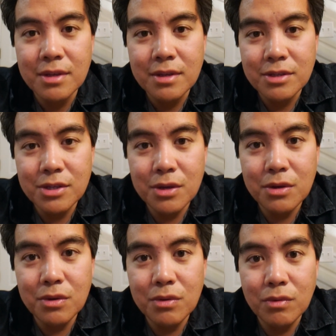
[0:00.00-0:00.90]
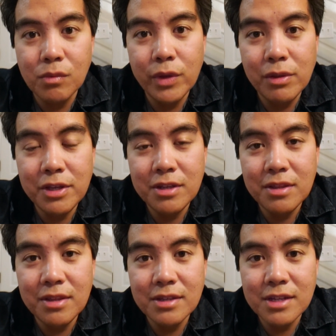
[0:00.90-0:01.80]
So we only
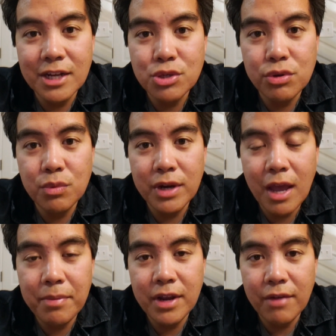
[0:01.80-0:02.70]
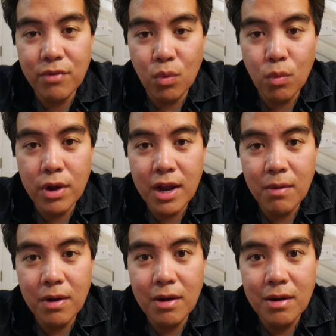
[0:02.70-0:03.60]
did this and I showed you what happened after 1
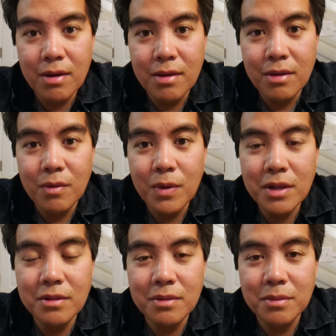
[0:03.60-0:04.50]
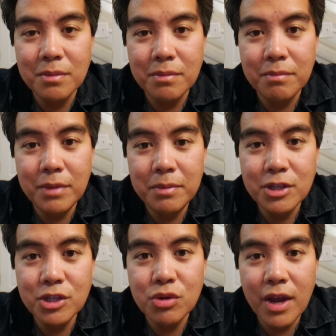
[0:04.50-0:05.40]
hour. Well, maybe
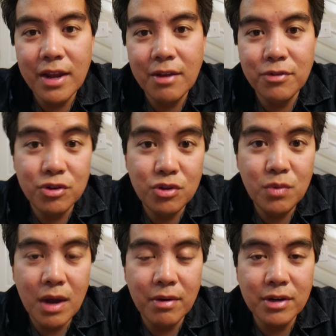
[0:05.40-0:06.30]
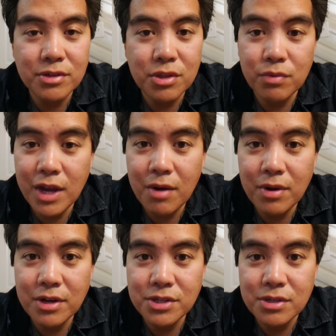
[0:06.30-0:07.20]
try it after 2 hours, 3
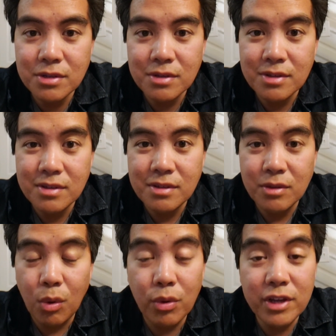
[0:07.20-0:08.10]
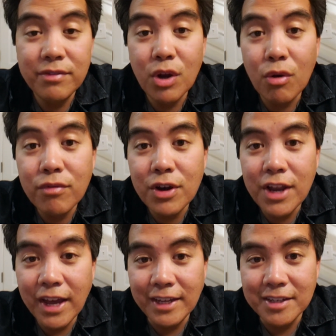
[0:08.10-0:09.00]
hours, or even
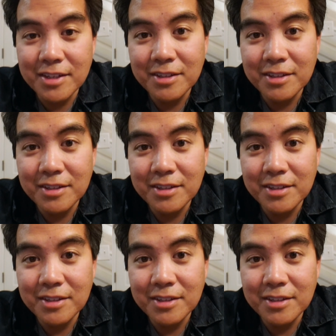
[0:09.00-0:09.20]
overnight.